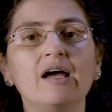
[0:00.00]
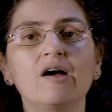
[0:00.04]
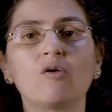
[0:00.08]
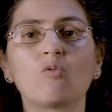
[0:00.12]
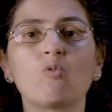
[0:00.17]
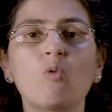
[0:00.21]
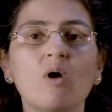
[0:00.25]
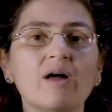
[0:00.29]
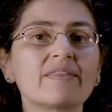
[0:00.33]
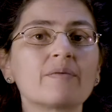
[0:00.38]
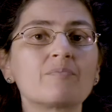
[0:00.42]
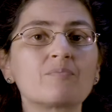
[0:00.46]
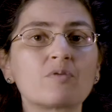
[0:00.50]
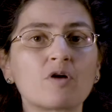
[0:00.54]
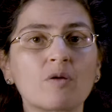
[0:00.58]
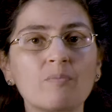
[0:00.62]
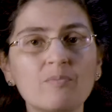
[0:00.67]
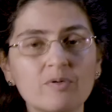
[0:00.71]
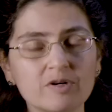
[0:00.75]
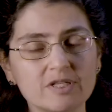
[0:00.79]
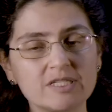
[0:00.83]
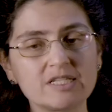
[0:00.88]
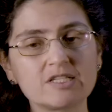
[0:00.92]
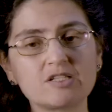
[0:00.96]
what the
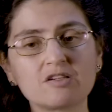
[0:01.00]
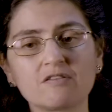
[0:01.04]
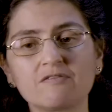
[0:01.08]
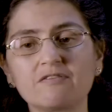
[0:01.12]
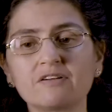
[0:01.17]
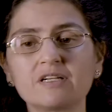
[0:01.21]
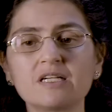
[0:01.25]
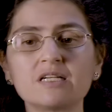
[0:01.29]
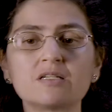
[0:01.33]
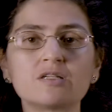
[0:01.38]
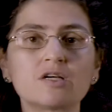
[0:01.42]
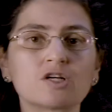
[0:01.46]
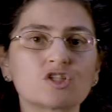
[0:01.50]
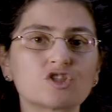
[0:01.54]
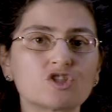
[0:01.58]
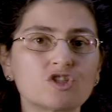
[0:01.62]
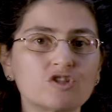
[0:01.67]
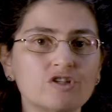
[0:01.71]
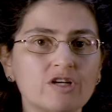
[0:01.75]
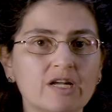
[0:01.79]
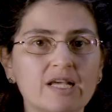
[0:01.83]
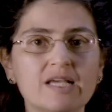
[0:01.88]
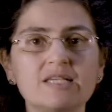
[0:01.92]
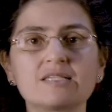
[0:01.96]
properties of an
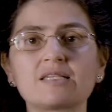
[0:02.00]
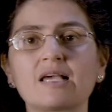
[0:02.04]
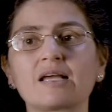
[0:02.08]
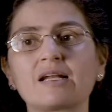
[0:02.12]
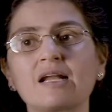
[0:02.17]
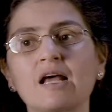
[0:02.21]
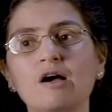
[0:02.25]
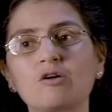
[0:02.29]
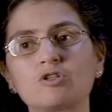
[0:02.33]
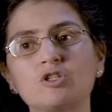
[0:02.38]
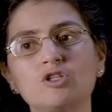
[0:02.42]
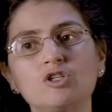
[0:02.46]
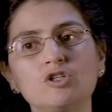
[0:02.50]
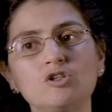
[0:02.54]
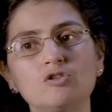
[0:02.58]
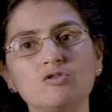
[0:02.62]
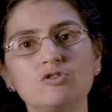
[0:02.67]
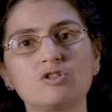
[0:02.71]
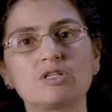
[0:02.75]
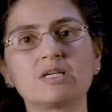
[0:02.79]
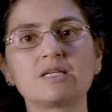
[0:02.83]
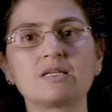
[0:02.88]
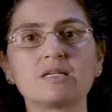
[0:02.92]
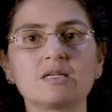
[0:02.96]
inductor is, and how to
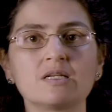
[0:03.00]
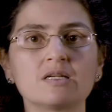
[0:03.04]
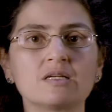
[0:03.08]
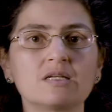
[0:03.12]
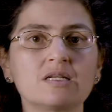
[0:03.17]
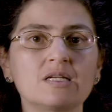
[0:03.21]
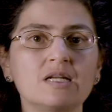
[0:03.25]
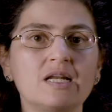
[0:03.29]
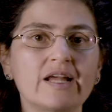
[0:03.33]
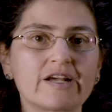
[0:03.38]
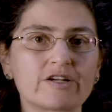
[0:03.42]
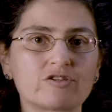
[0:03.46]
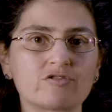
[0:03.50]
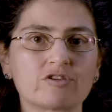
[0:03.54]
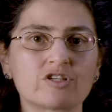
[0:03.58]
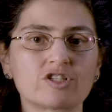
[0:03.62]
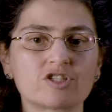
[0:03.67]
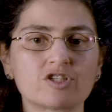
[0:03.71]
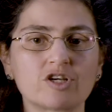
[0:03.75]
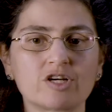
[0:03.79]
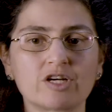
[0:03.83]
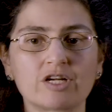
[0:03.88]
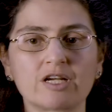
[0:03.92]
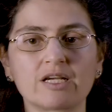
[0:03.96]
use it in an electric
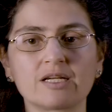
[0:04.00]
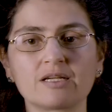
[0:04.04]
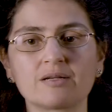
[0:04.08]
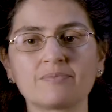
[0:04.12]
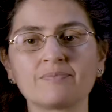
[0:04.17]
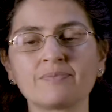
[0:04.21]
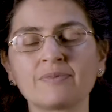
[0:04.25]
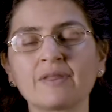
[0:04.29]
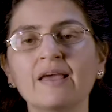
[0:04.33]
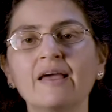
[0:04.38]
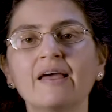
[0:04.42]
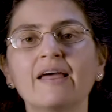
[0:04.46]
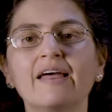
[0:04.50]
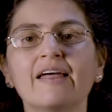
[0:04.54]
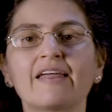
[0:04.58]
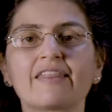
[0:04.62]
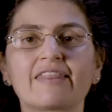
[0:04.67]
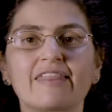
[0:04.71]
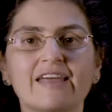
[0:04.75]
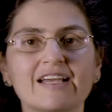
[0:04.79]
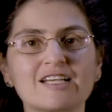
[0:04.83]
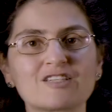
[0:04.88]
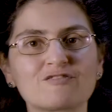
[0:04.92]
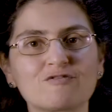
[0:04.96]
circuit.
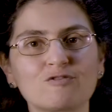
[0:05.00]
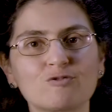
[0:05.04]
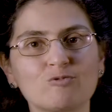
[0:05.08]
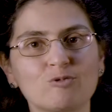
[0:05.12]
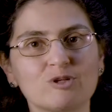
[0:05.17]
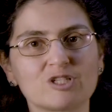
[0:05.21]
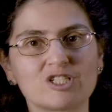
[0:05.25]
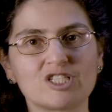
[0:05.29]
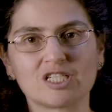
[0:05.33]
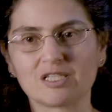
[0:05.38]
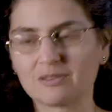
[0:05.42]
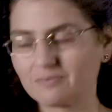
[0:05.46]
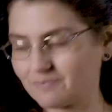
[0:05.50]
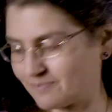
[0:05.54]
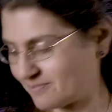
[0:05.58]
Thanks for watching.